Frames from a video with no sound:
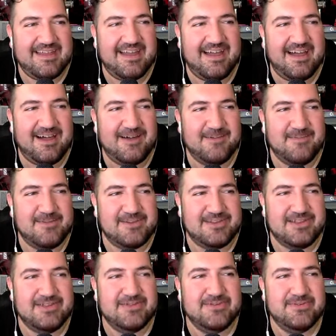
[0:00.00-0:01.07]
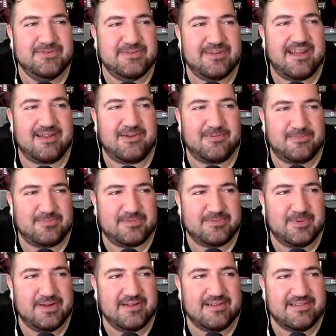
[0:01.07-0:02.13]
Do you
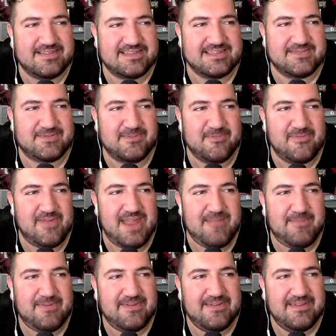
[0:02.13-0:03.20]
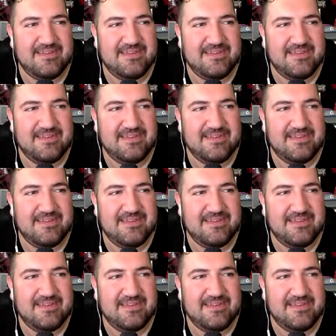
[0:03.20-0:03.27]
this is from Vape.